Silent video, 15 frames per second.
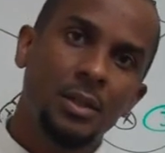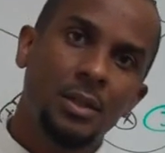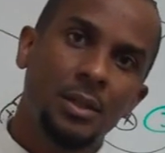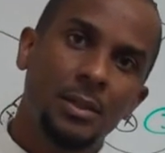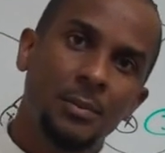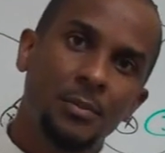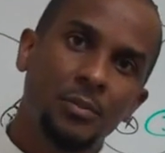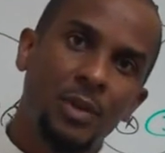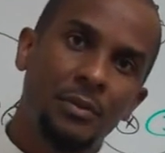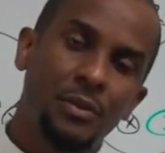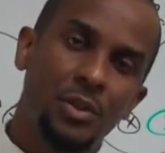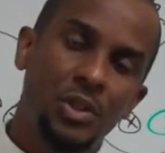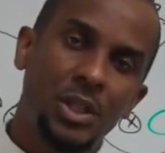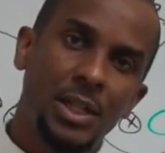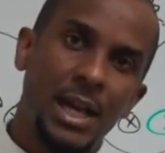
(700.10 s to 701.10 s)
um,
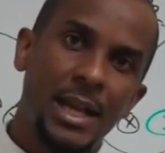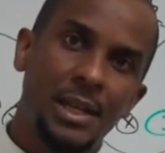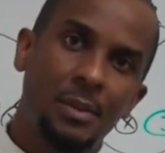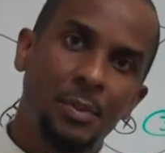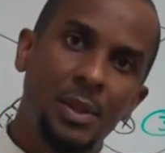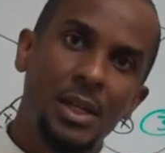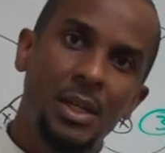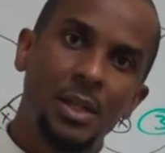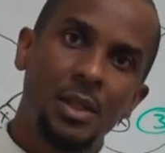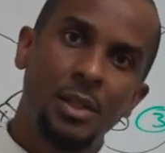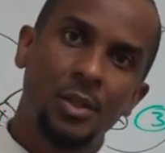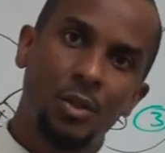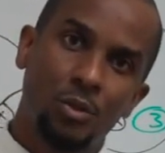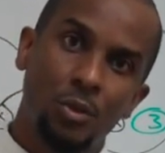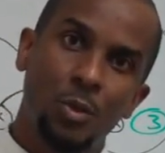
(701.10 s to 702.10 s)
refugee and IDP
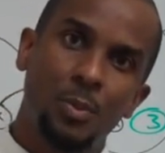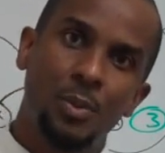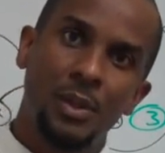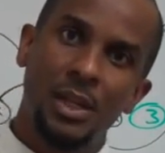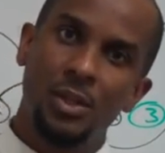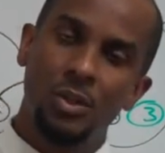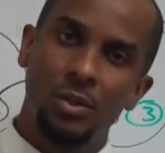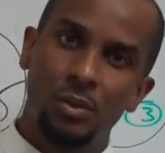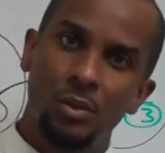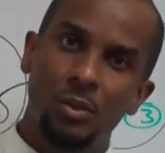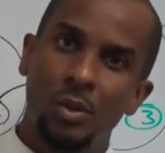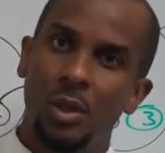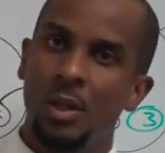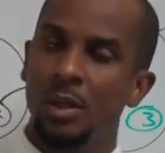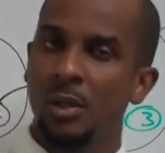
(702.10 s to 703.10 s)
group into
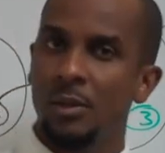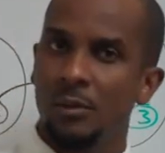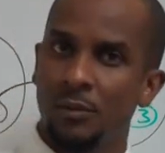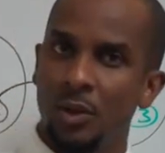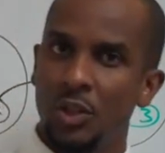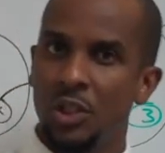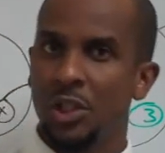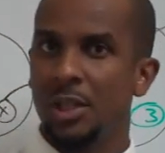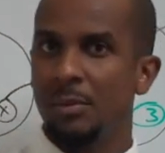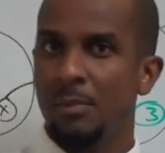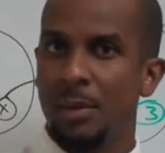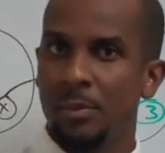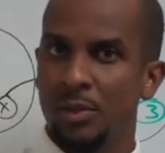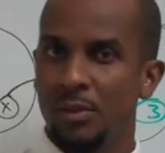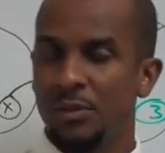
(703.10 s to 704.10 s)
functioning
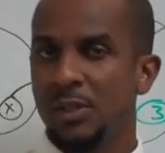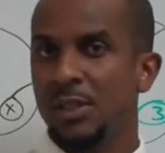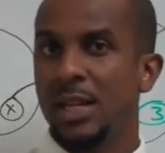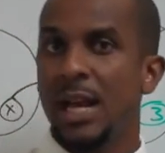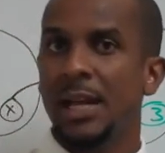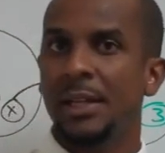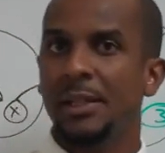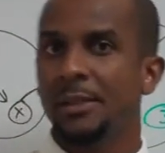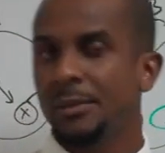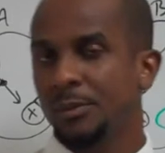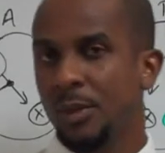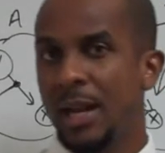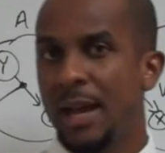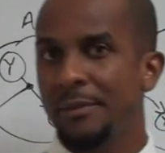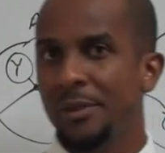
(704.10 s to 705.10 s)
members of society,
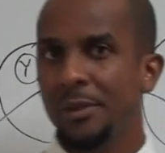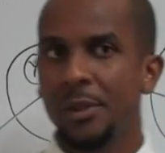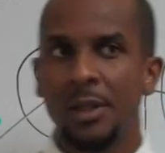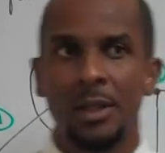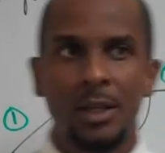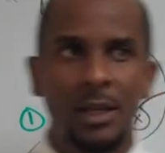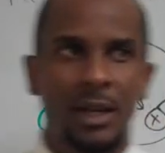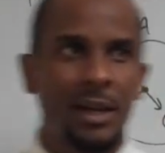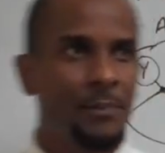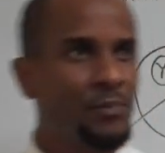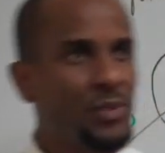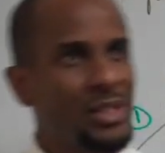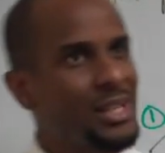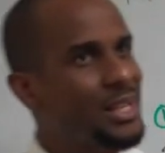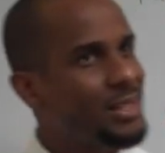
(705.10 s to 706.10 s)
what have you. Um,
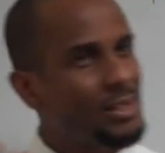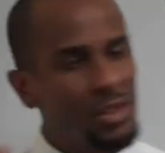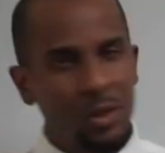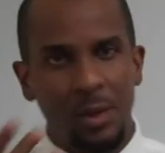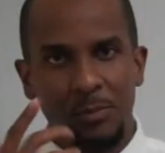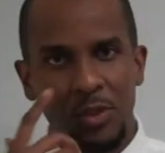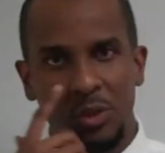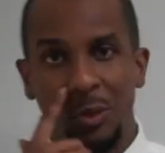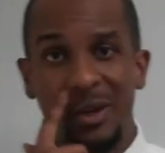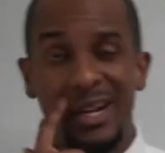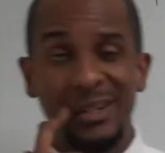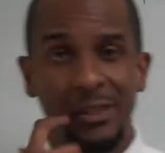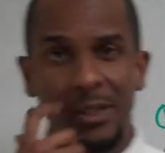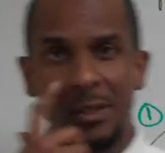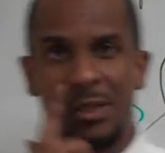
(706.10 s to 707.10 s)
you know, I'm just throwing
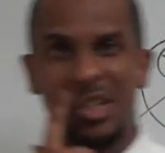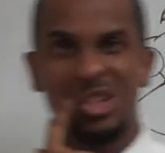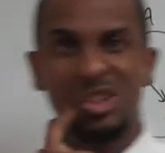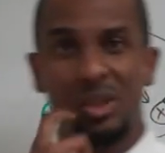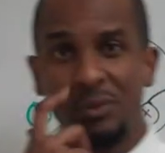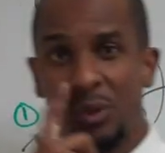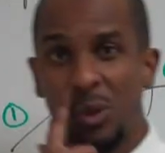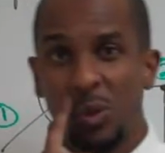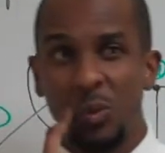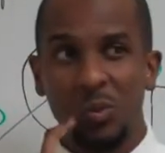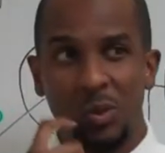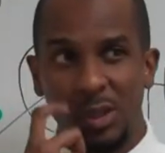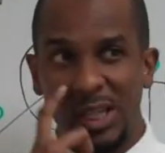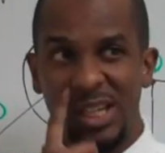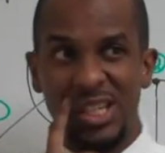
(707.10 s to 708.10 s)
out there. Difficult
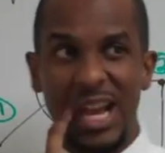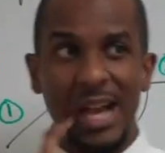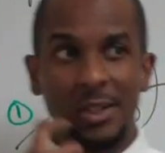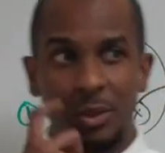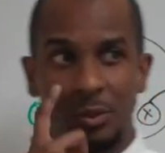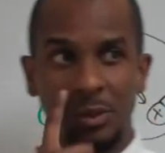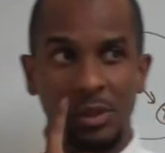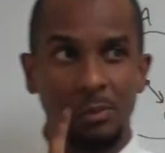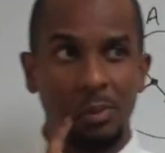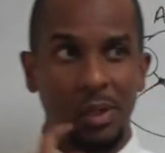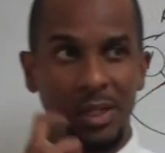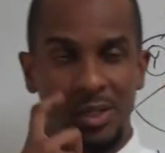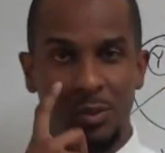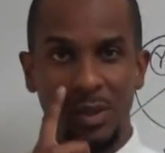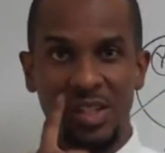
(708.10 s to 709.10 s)
thing to actually bring
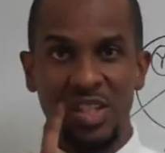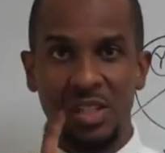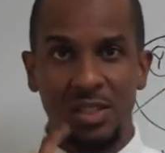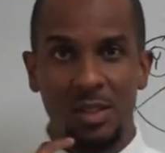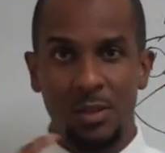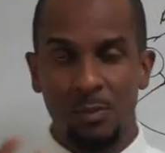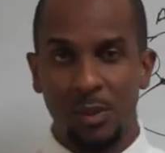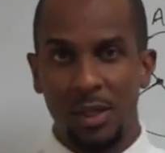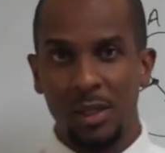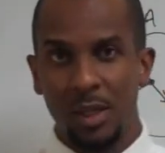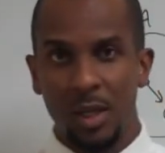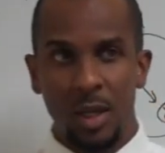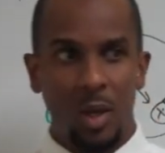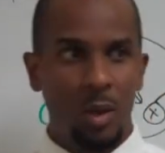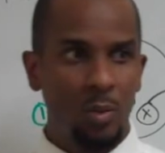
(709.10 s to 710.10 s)
into existence, but
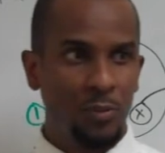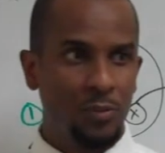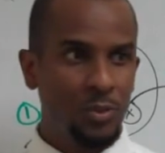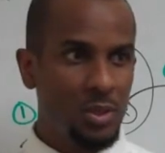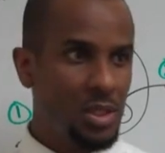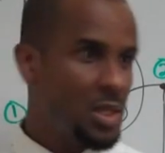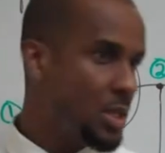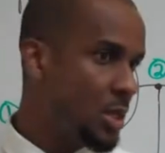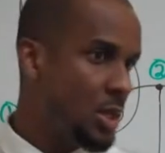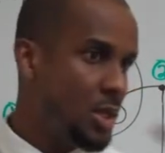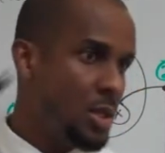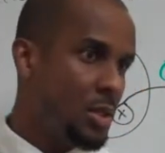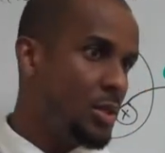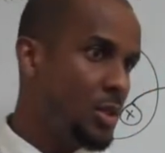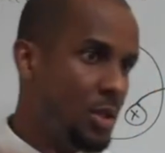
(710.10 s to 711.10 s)
hopefully,
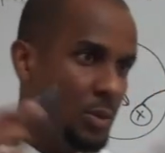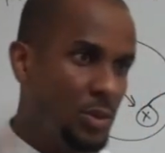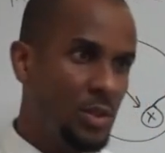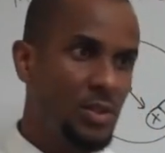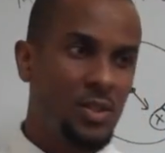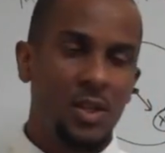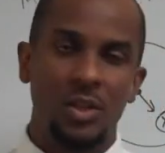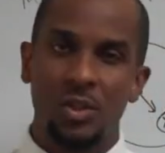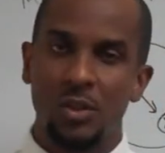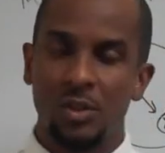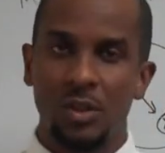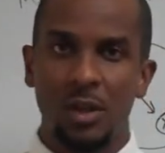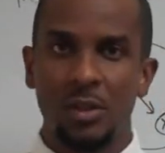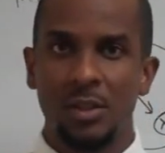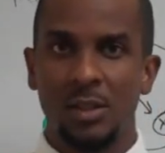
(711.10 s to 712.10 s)
you know, the discussion
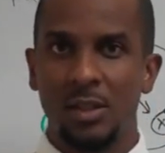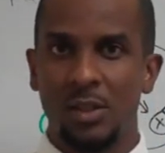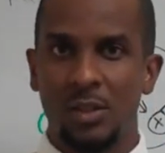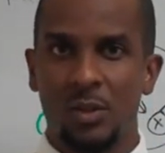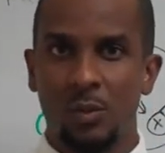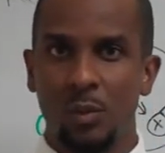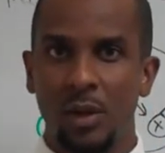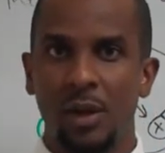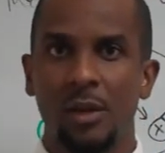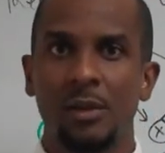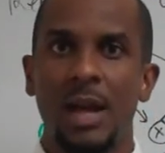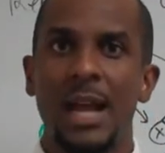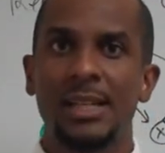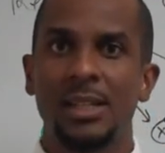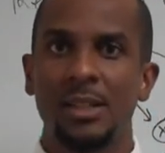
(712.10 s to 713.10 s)
starts, and this is
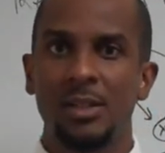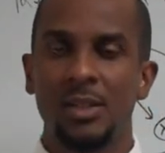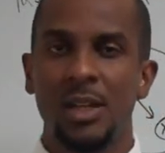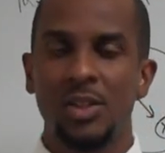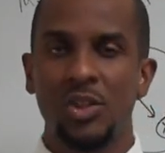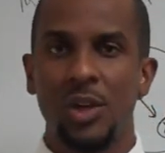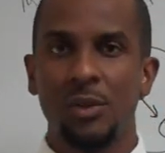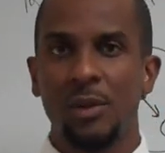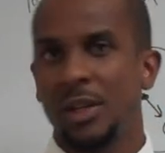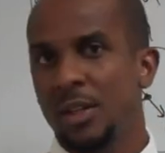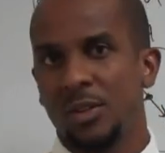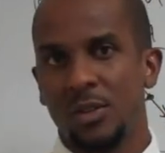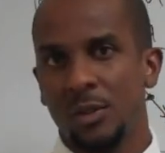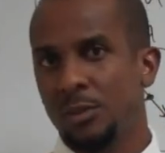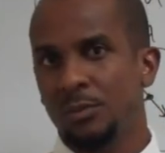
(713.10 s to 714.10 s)
where ideas get generated.
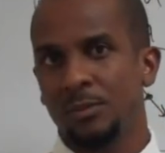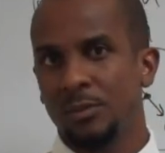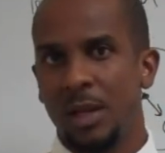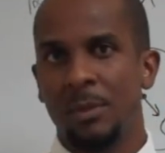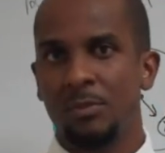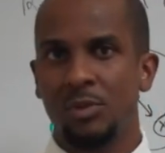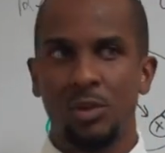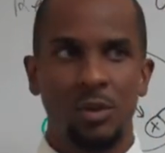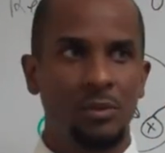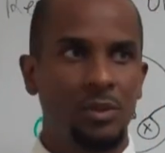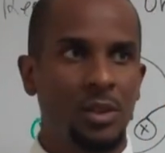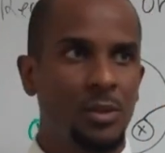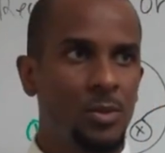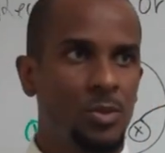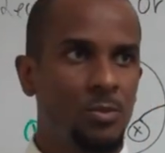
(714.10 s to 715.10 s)
So I'm sort of
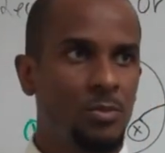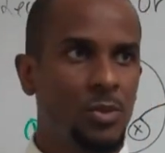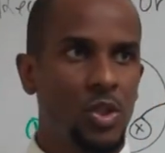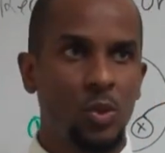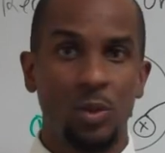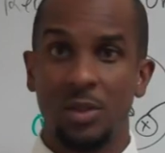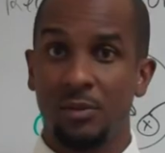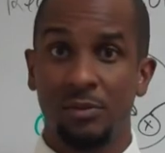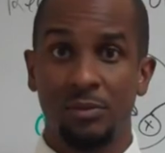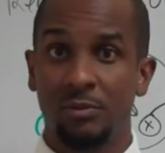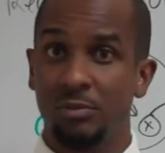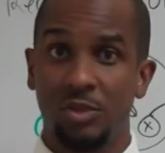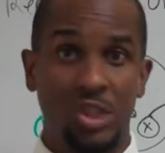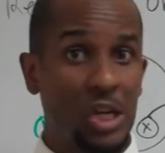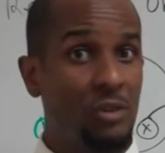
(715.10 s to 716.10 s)
a source of
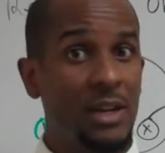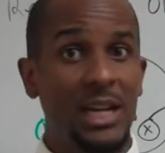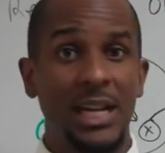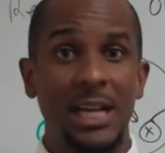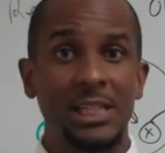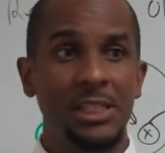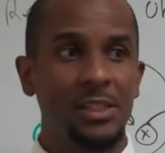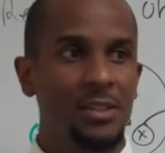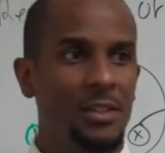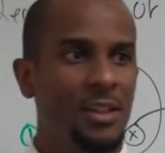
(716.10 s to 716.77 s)
generating ideas.